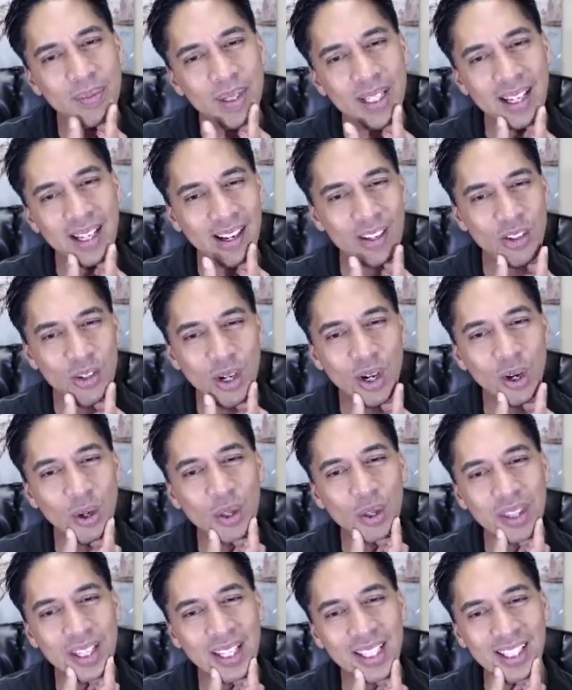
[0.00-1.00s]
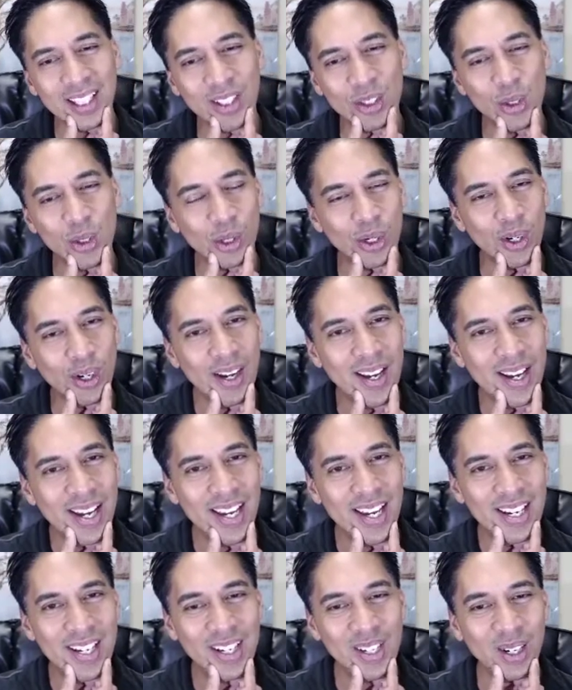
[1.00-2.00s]
And you're thinking because
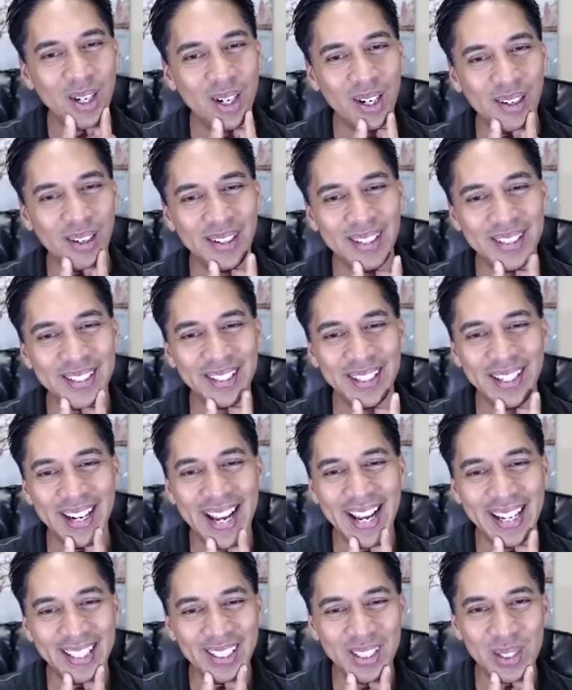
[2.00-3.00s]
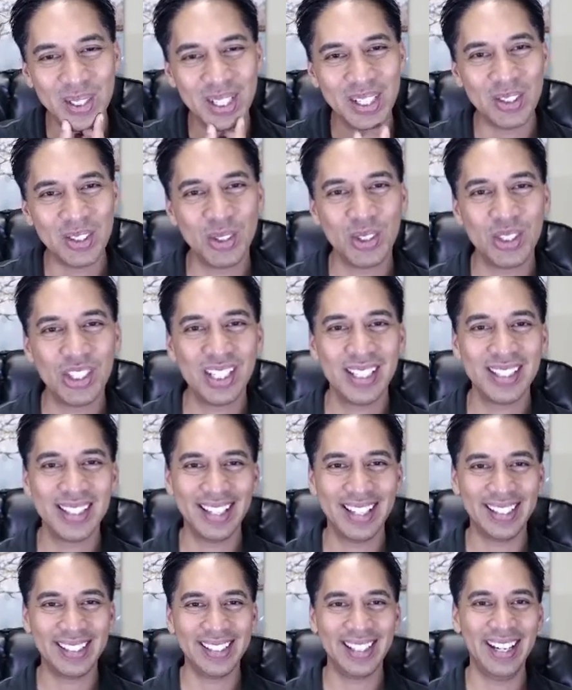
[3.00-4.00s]
your hand goes on your chin like
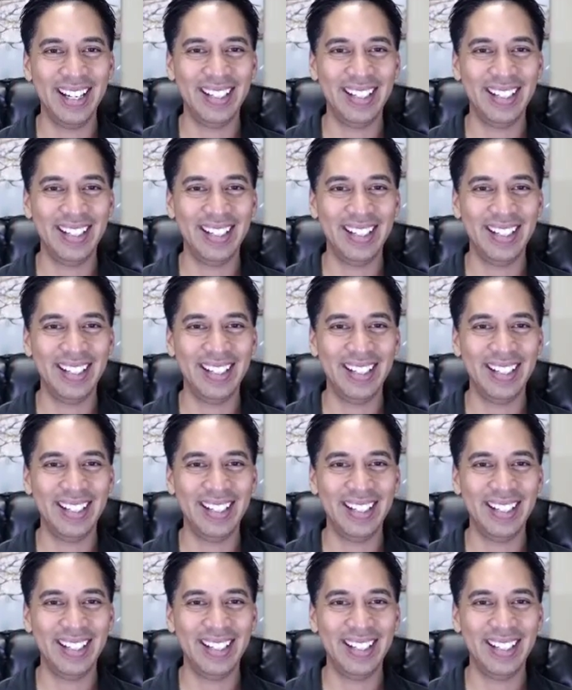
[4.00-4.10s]
that,